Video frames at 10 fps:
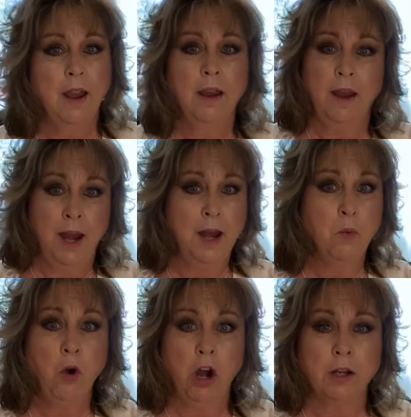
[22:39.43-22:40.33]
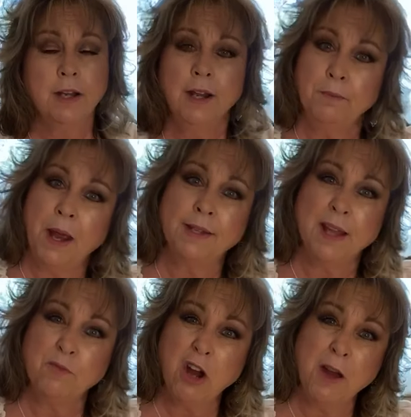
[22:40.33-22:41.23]
and it worked. But
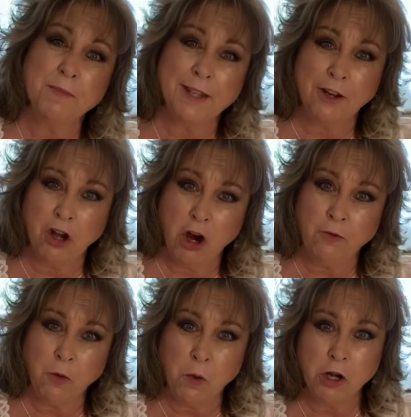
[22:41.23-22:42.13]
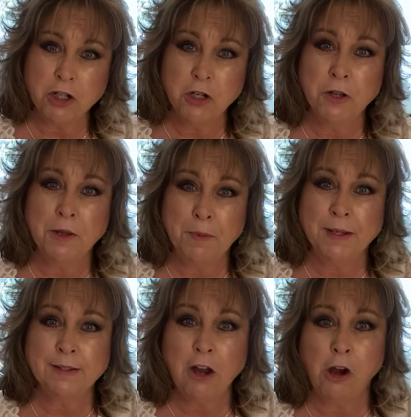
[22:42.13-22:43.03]
sometimes it can overwork too, and the bees
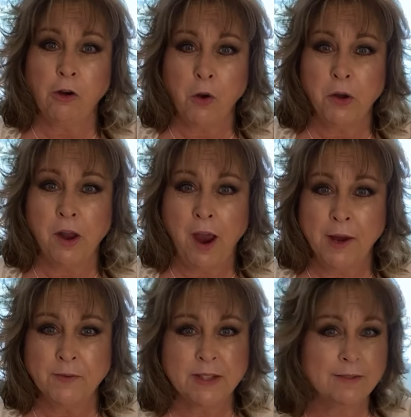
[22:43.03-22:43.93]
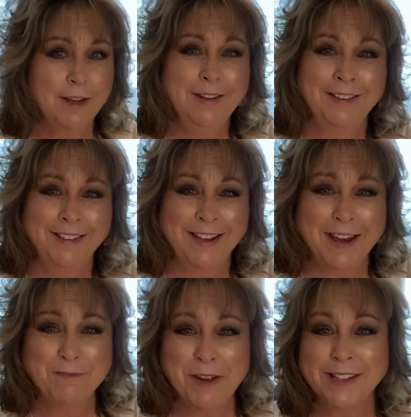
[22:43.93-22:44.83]
start growing hives
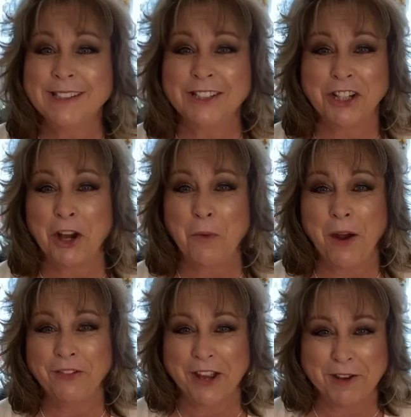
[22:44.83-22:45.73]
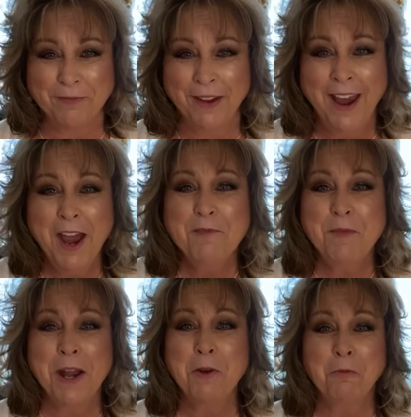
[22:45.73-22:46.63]
in places you don't want them.
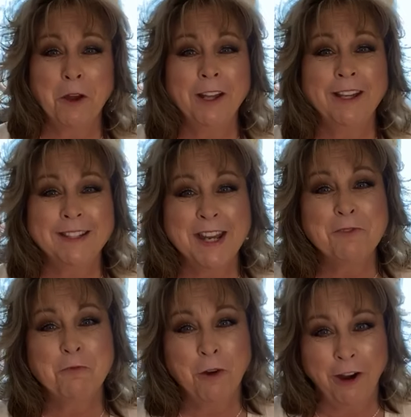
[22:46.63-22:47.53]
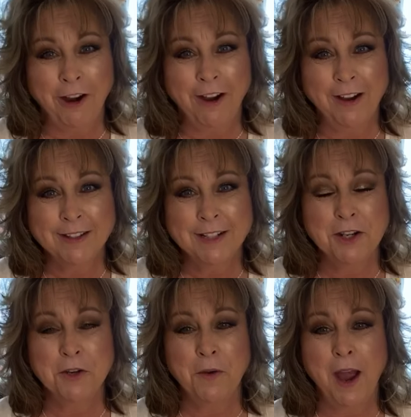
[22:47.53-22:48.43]
But it really did work
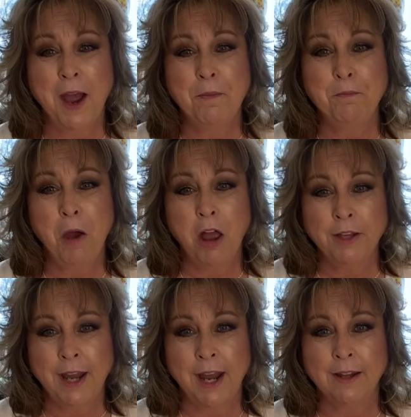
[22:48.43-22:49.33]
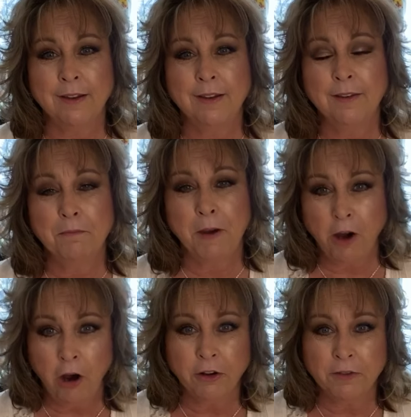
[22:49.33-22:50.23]
to pollinate my
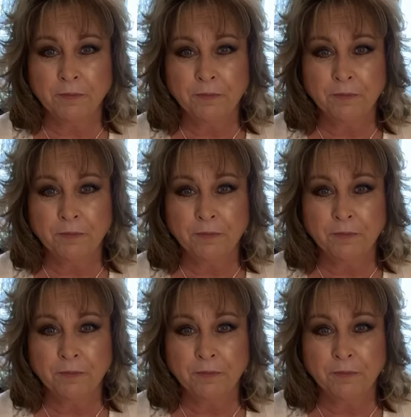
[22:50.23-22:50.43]
garden.